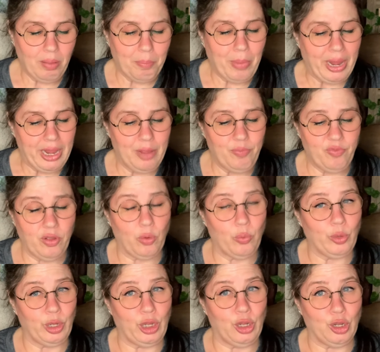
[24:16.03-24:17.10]
My hip felt
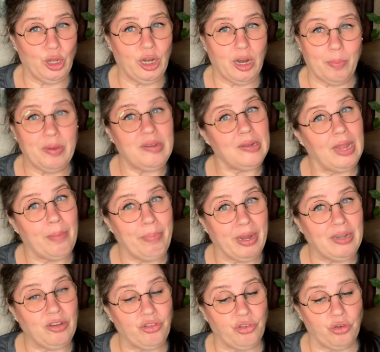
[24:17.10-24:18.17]
really good up until I
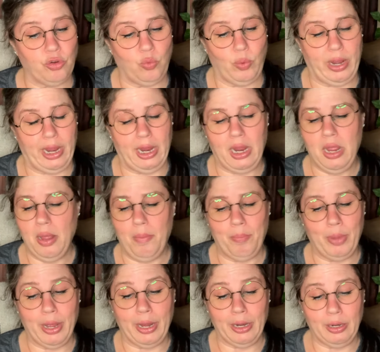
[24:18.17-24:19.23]
bent a certain way,
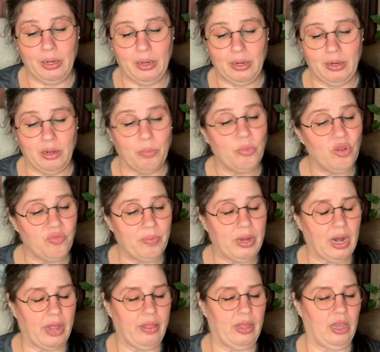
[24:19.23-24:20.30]
but the movement
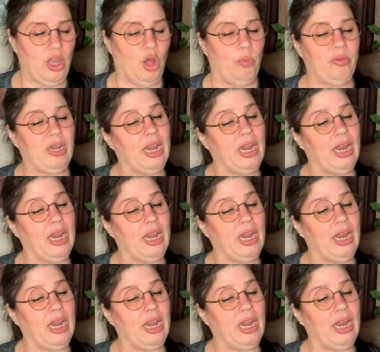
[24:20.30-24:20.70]
I think helped.